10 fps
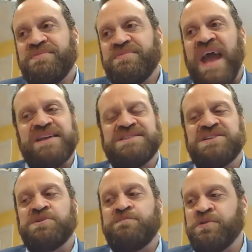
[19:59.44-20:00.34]
it's
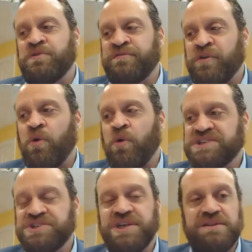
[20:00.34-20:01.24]
such a beautiful
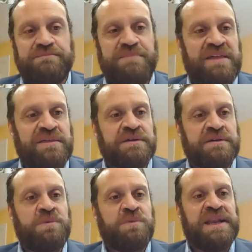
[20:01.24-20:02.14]
question, Beth,
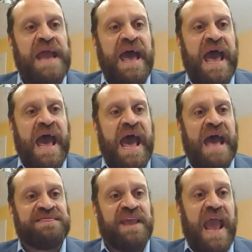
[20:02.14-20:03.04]
because right
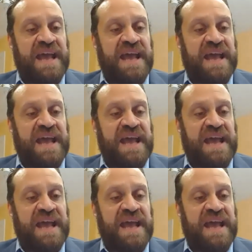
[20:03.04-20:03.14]
at the